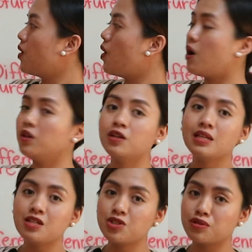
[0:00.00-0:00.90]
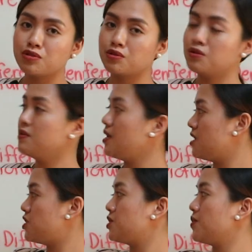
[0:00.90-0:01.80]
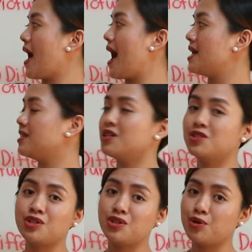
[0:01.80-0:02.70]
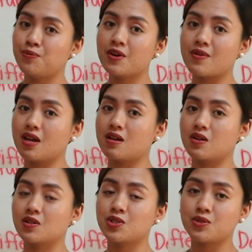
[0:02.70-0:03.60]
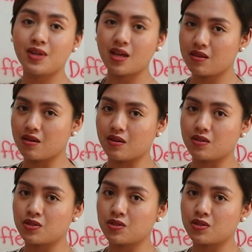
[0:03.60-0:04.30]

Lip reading: all you need to do is to add the numerators together.